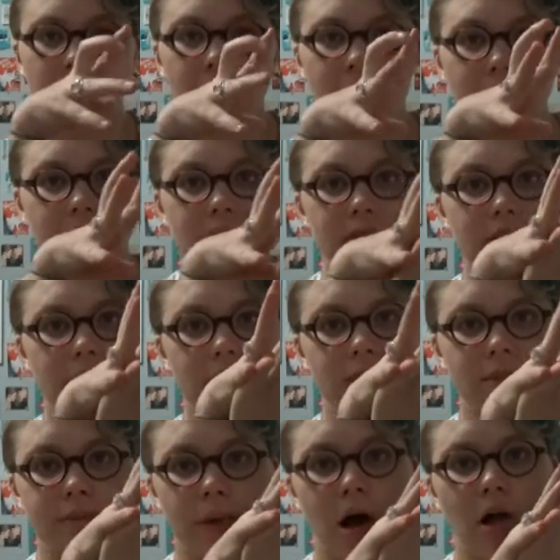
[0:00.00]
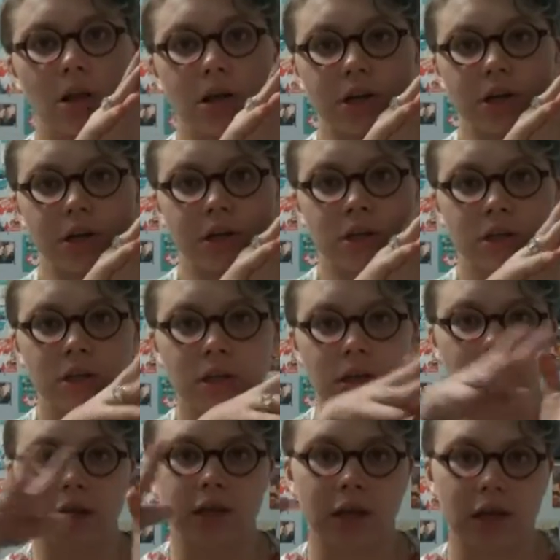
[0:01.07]
hand is like smaller
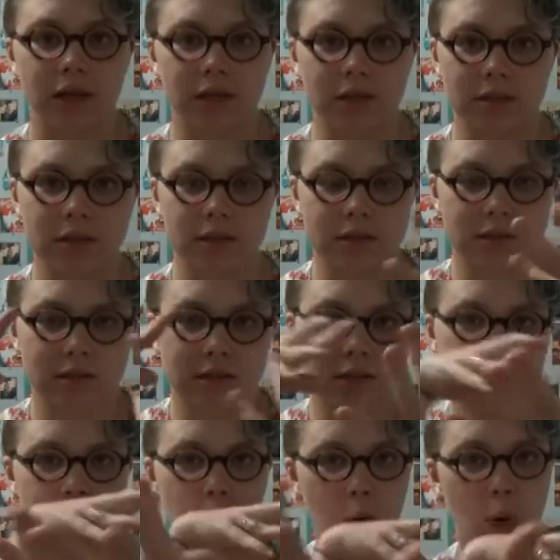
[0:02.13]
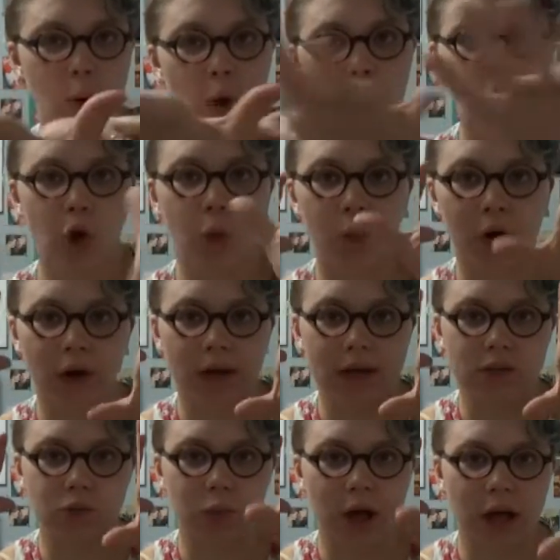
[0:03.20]
and like doesn't work
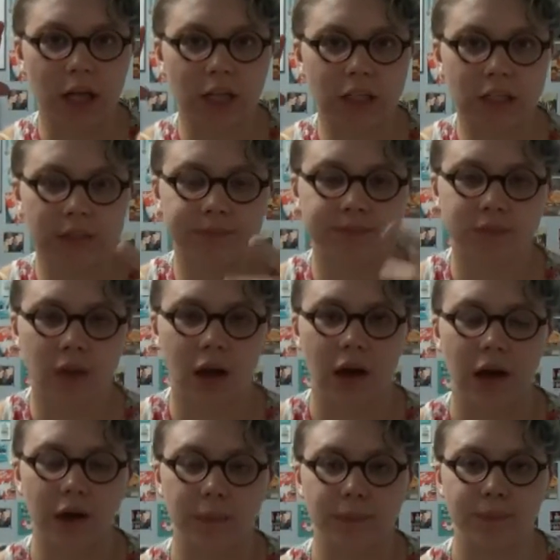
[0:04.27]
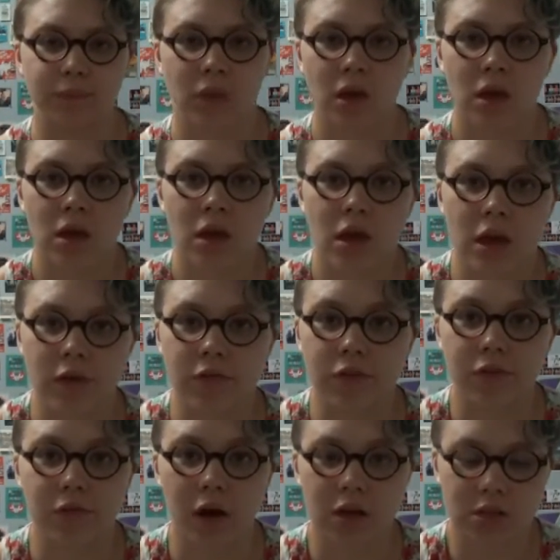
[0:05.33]
as well. If
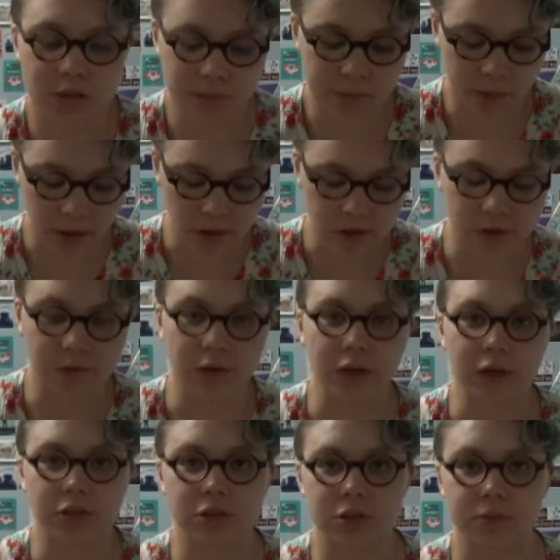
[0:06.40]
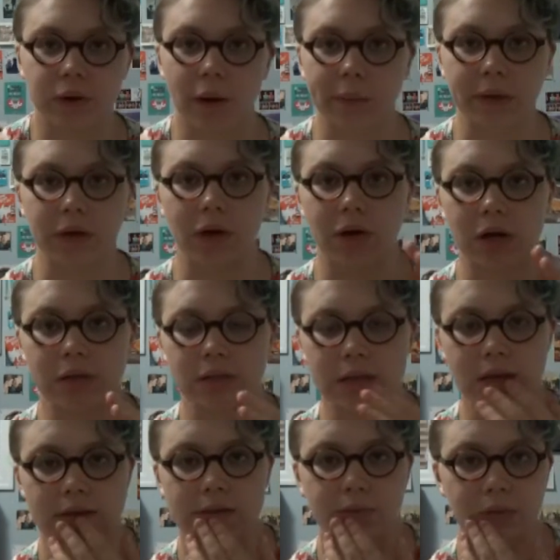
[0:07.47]
you've watched some of my older videos, you probably noticed
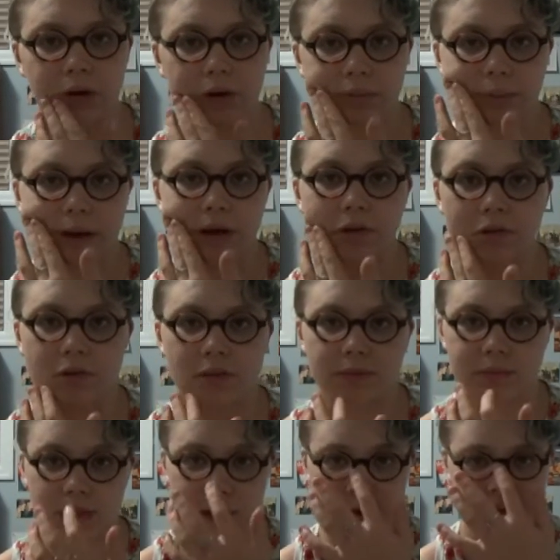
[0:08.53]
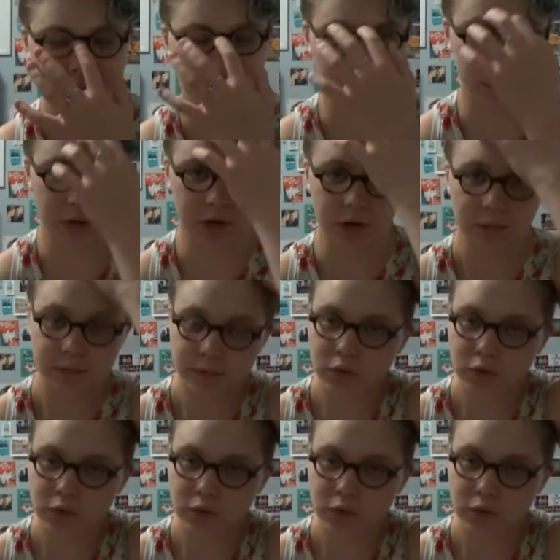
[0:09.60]
like some weird mannerisms that you thought were